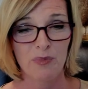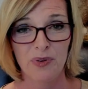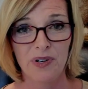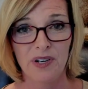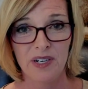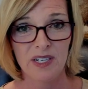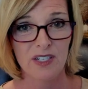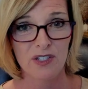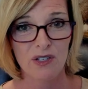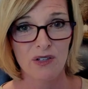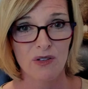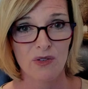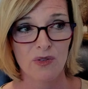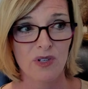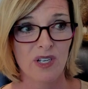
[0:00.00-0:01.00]
pretty
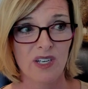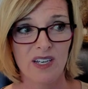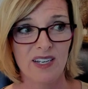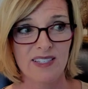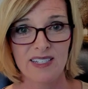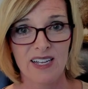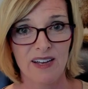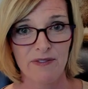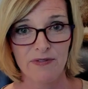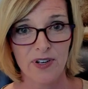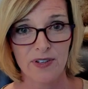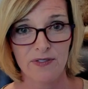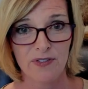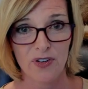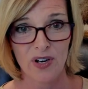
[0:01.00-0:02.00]
soon it's not
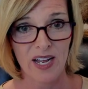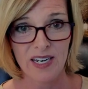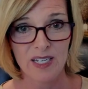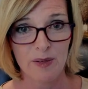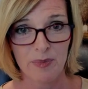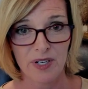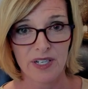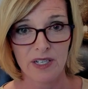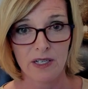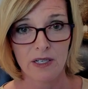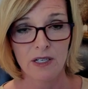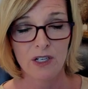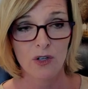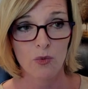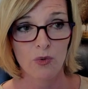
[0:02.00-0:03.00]
fun for anybody,